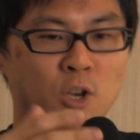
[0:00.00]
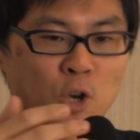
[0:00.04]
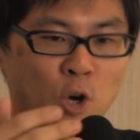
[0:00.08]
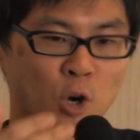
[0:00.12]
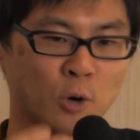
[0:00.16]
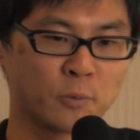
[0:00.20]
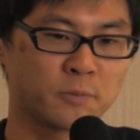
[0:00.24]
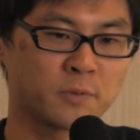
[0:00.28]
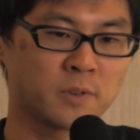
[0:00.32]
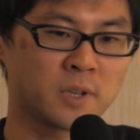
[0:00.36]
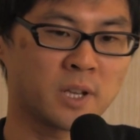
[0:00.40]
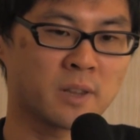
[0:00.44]

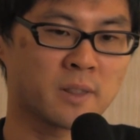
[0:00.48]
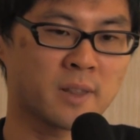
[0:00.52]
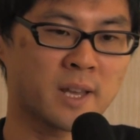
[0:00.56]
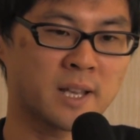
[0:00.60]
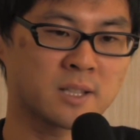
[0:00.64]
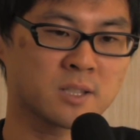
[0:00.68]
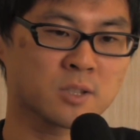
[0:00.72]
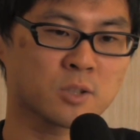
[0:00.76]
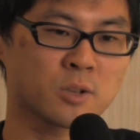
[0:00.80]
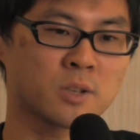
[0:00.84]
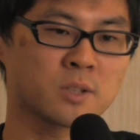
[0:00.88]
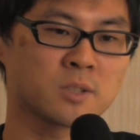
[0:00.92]
hopefully
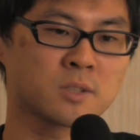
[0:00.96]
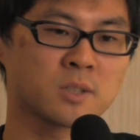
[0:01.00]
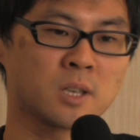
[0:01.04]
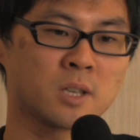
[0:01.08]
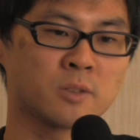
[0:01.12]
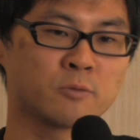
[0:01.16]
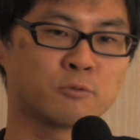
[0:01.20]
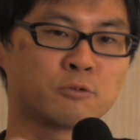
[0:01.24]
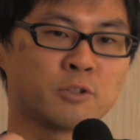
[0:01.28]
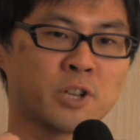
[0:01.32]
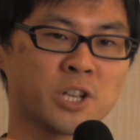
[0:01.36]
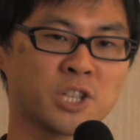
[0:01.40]
that's going to
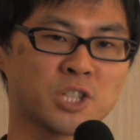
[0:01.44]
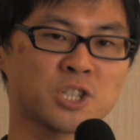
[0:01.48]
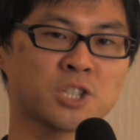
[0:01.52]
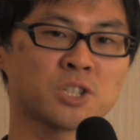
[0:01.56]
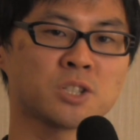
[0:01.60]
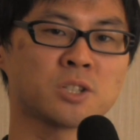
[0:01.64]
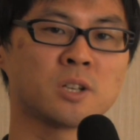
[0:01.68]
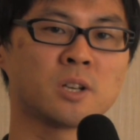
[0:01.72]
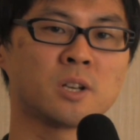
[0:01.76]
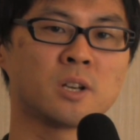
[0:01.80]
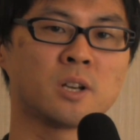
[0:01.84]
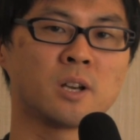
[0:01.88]

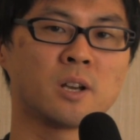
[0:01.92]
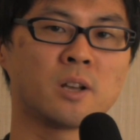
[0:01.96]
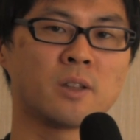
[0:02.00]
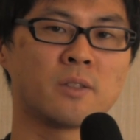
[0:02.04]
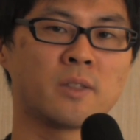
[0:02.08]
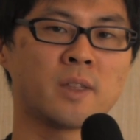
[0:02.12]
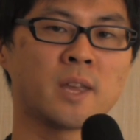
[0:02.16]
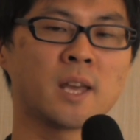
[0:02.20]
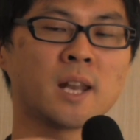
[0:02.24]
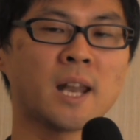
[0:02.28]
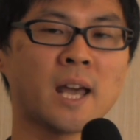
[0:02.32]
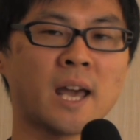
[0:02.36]
enrich
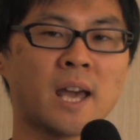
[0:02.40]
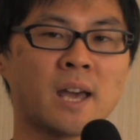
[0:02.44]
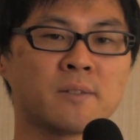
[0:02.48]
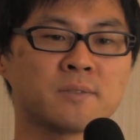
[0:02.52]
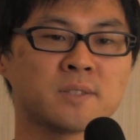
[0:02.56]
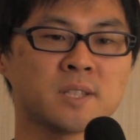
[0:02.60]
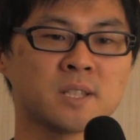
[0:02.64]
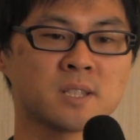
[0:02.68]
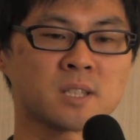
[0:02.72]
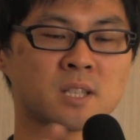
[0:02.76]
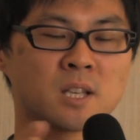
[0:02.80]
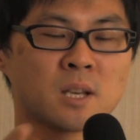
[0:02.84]
their
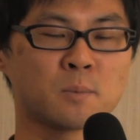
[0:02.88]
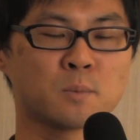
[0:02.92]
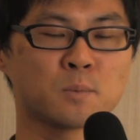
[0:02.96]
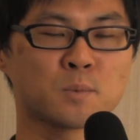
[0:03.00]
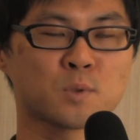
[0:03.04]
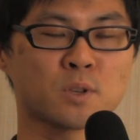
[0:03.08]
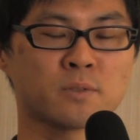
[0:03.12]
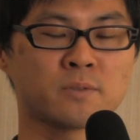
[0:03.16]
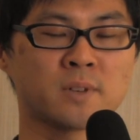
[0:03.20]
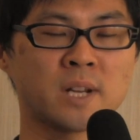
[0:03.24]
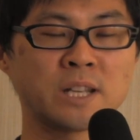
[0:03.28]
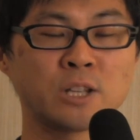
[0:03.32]
lives in
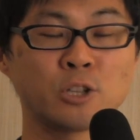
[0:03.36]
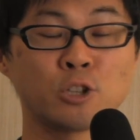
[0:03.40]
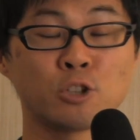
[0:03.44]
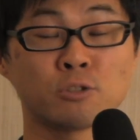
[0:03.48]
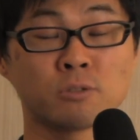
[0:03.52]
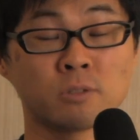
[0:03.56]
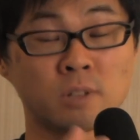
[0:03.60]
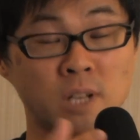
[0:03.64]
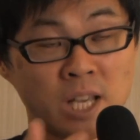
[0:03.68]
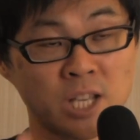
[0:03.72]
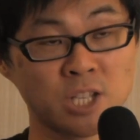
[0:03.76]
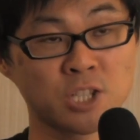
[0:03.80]
terms of like
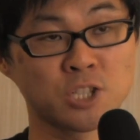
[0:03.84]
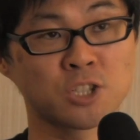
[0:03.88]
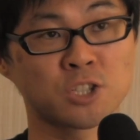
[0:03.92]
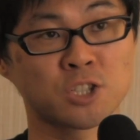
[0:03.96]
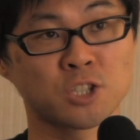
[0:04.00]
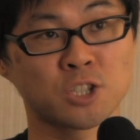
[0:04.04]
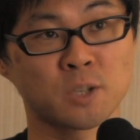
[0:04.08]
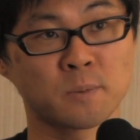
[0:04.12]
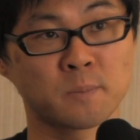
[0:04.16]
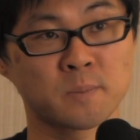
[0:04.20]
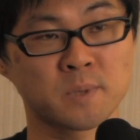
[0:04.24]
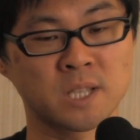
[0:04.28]
new
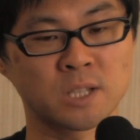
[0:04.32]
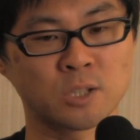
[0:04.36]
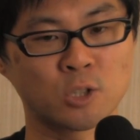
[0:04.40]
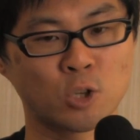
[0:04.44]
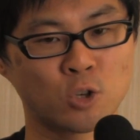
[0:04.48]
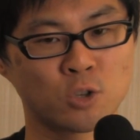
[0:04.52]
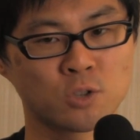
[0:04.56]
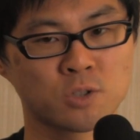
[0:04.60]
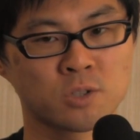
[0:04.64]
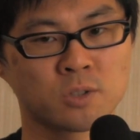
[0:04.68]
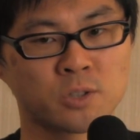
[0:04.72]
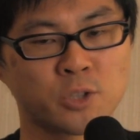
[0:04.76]
relationships and
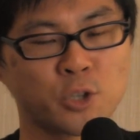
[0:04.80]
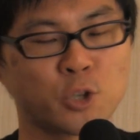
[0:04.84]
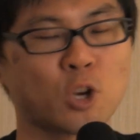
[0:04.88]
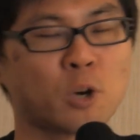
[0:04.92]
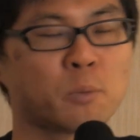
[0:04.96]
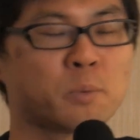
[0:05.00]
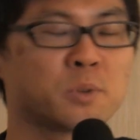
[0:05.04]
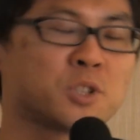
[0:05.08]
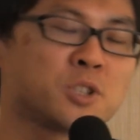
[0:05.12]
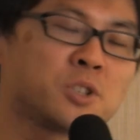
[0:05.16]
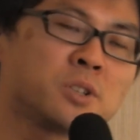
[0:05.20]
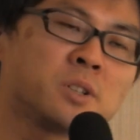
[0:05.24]
also new
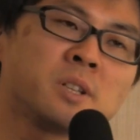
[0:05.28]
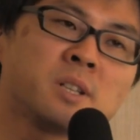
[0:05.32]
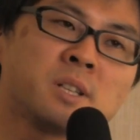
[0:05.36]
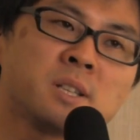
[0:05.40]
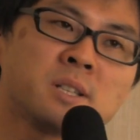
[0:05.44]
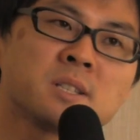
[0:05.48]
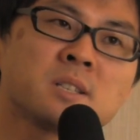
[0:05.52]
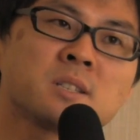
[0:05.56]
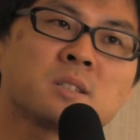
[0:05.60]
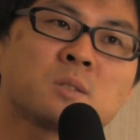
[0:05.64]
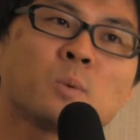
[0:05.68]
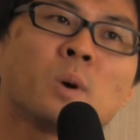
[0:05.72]

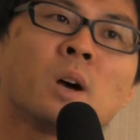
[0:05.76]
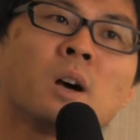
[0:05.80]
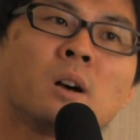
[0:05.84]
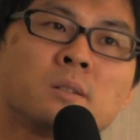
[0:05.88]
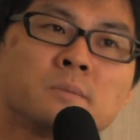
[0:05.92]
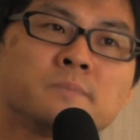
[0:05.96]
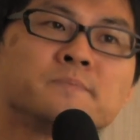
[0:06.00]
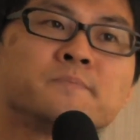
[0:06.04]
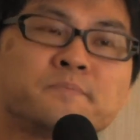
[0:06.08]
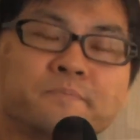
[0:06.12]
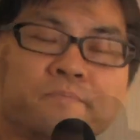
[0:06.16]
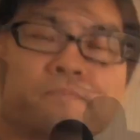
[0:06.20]
opportunities as
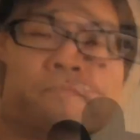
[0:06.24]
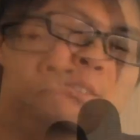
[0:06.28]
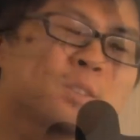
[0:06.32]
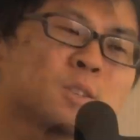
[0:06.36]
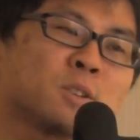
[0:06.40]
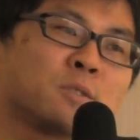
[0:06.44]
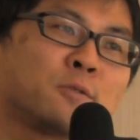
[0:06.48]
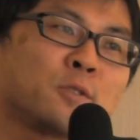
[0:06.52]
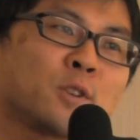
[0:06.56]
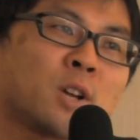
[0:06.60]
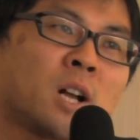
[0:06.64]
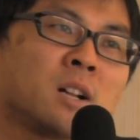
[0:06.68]
well. Yeah,
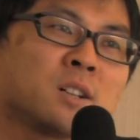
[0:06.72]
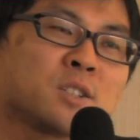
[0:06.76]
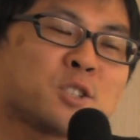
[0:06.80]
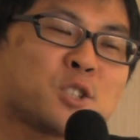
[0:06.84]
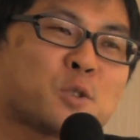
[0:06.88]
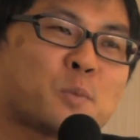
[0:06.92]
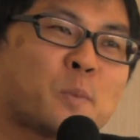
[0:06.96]
so for Culture